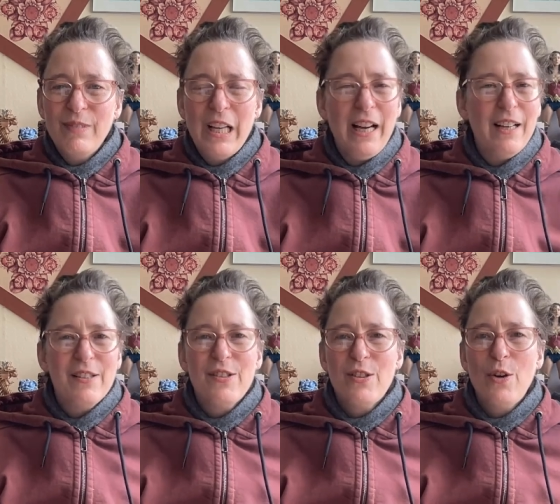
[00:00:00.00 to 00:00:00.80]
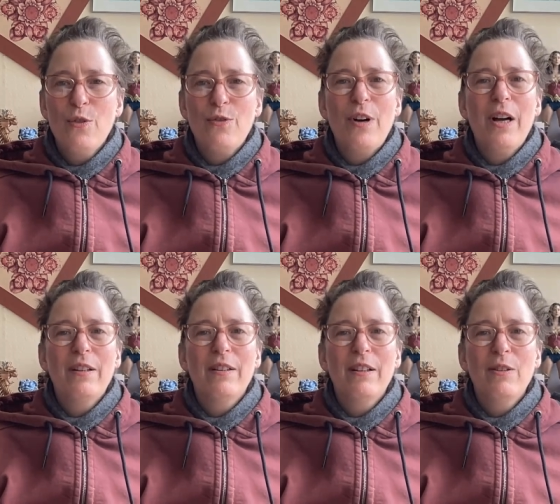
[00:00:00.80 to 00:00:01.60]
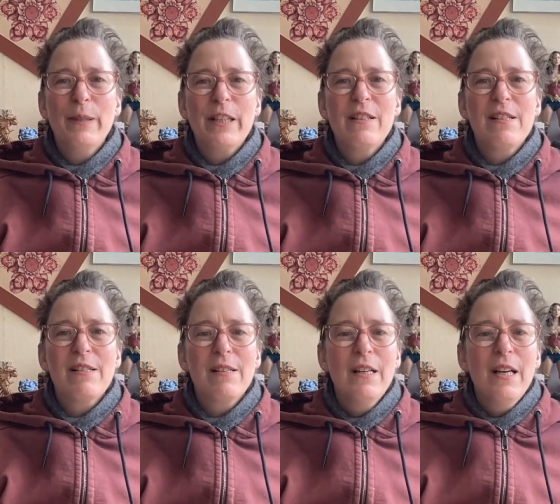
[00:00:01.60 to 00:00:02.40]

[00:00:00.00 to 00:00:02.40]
Yeah, so fun. Oh my goodness.